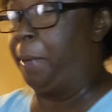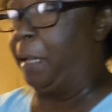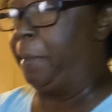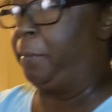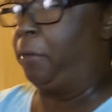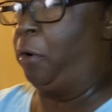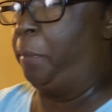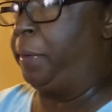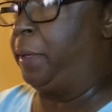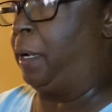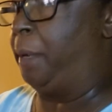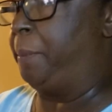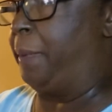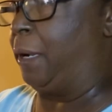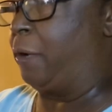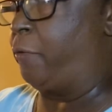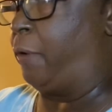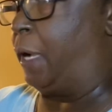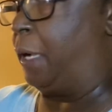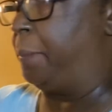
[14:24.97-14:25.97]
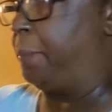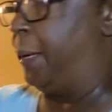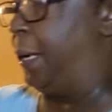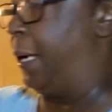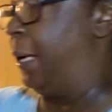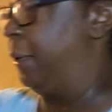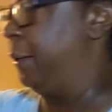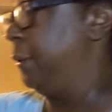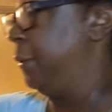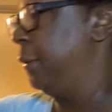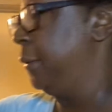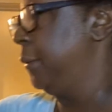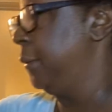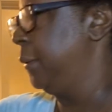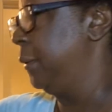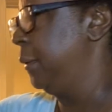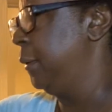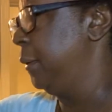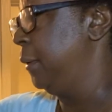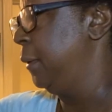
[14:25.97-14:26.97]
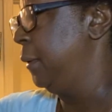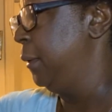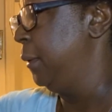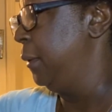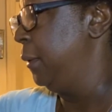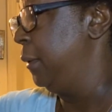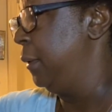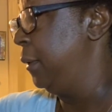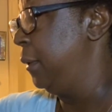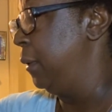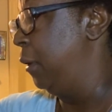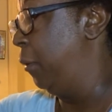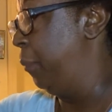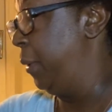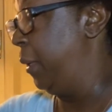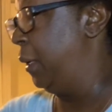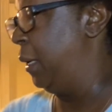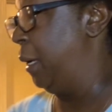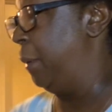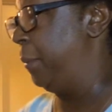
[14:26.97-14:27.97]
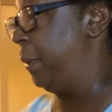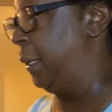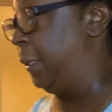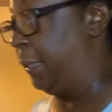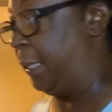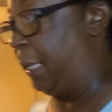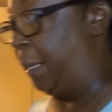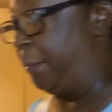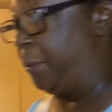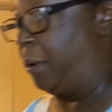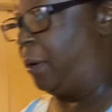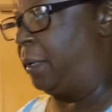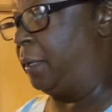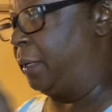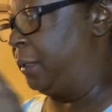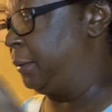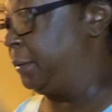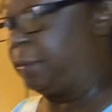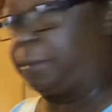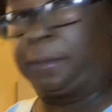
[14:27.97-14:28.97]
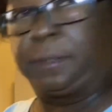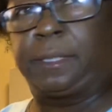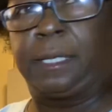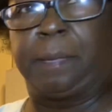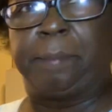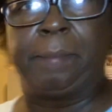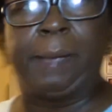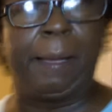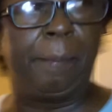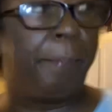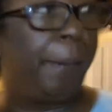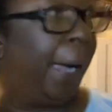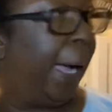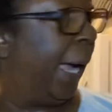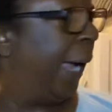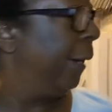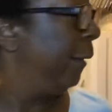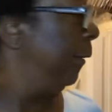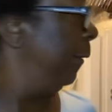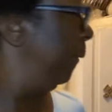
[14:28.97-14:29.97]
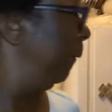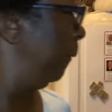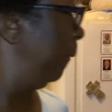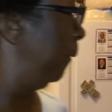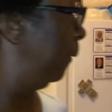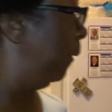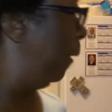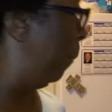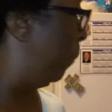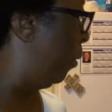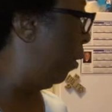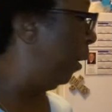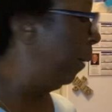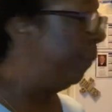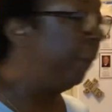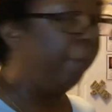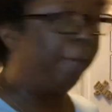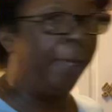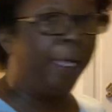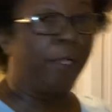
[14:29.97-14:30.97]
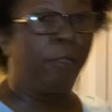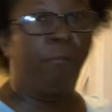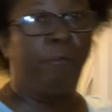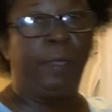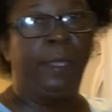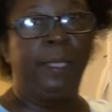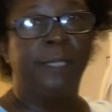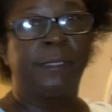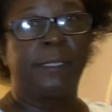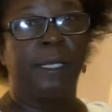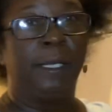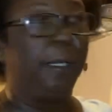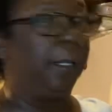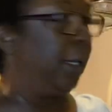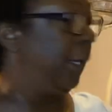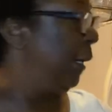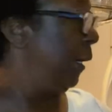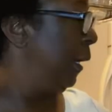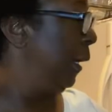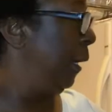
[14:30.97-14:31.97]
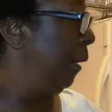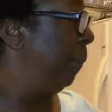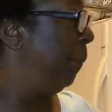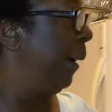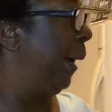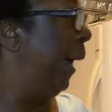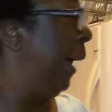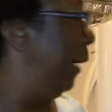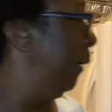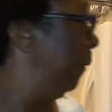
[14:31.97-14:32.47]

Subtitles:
open up my crock pot. Open it up, and then I'm gonna get my pot. I'm gonna put my greens in the pot,